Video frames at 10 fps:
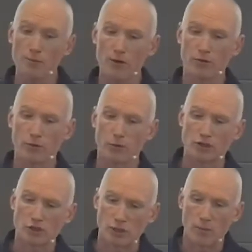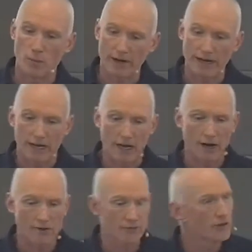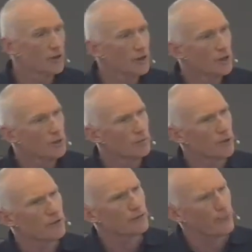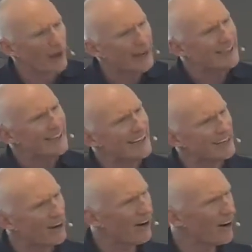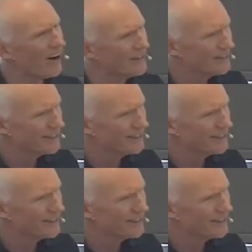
move towards someone in love, but are finding it hard